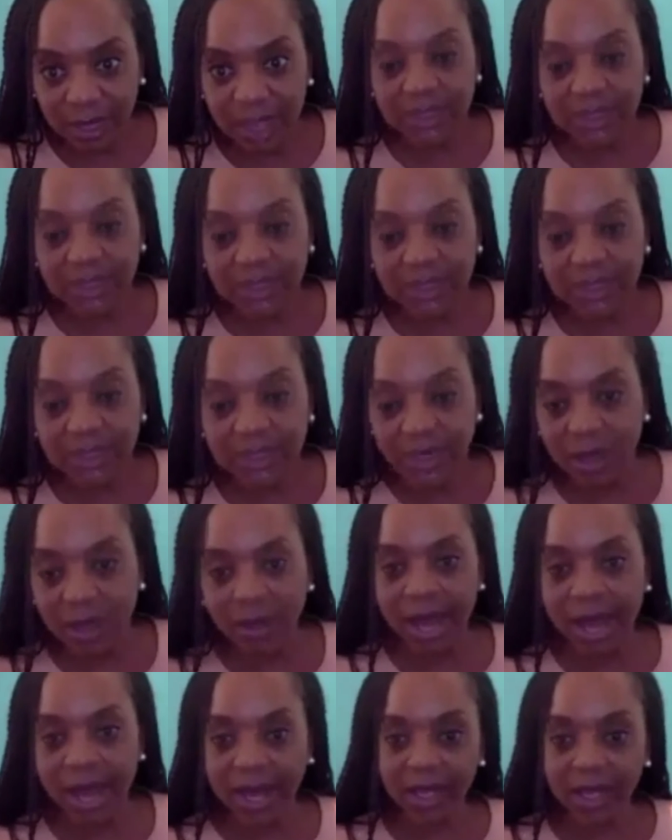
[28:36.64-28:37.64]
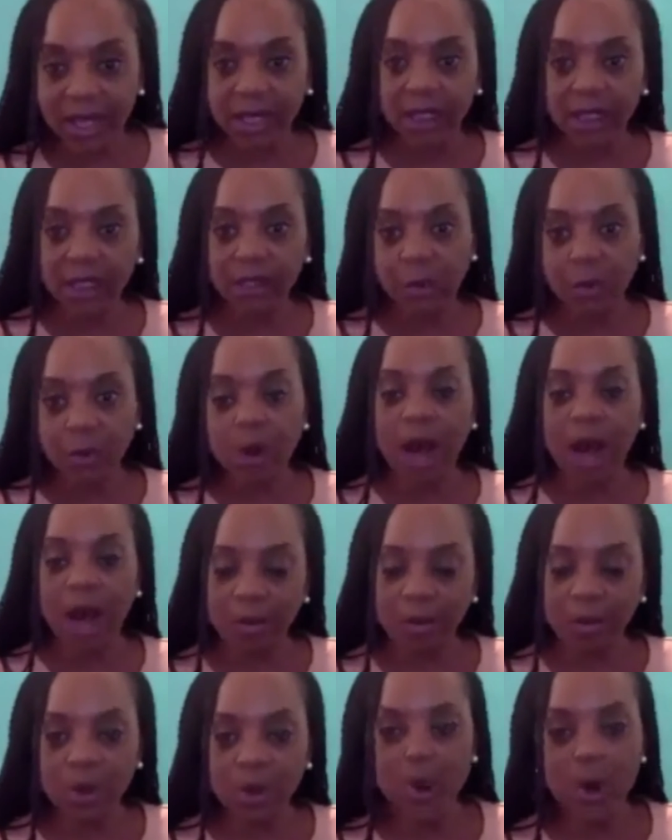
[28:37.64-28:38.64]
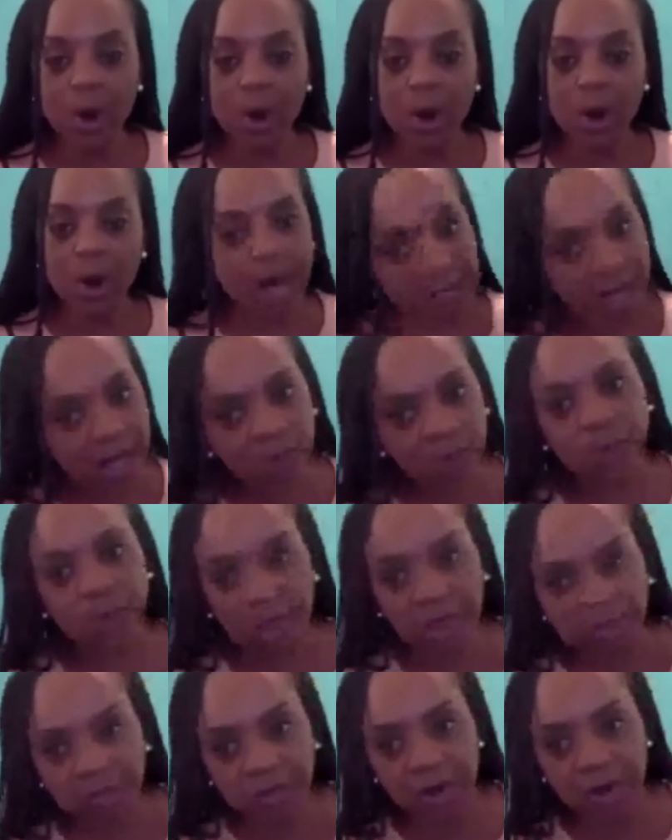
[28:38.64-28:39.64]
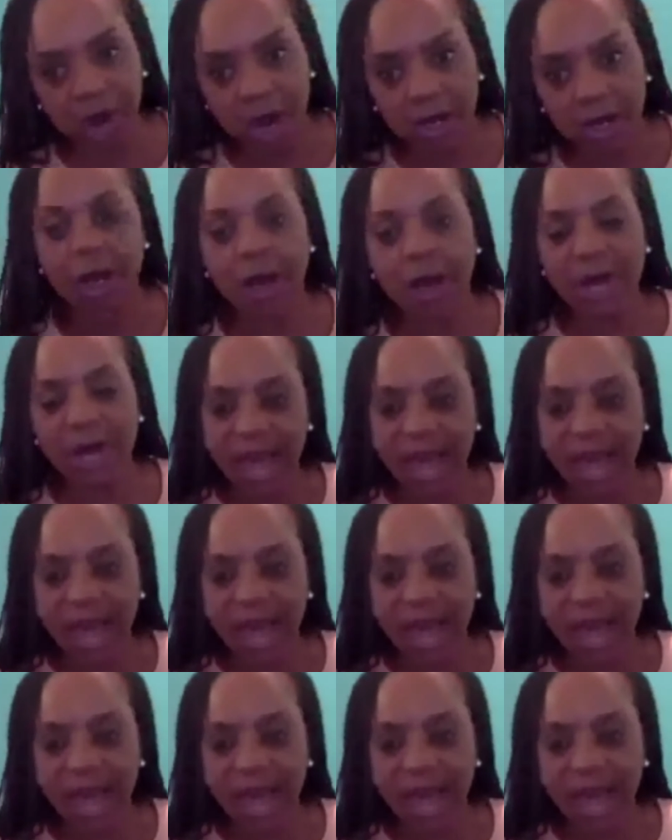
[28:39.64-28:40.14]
I said, okay, you want, I'm going to Hollywood Boulevard.